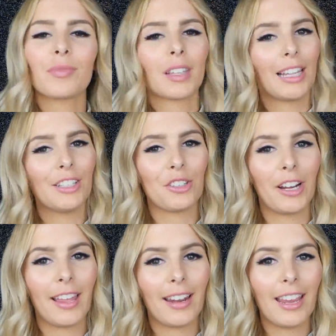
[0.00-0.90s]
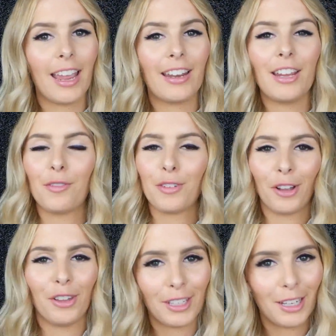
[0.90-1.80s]
Let's try that again. If
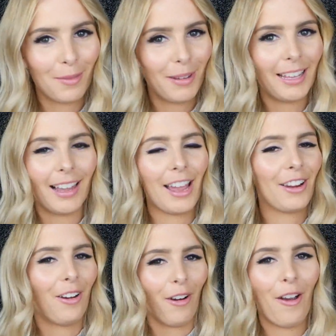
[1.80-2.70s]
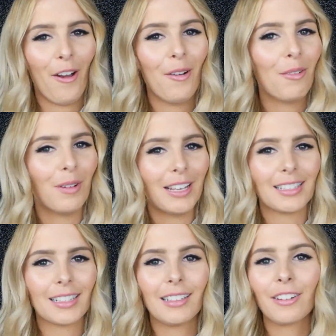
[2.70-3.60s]
you're looking at me like, girl,
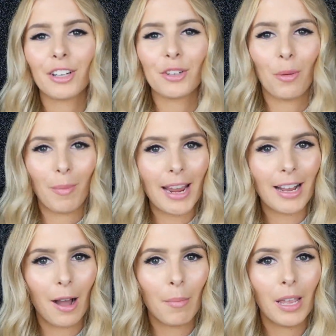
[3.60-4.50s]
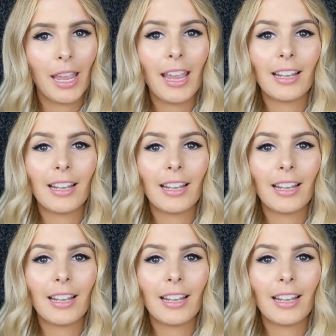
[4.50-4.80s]
where's the glitter in your makeup?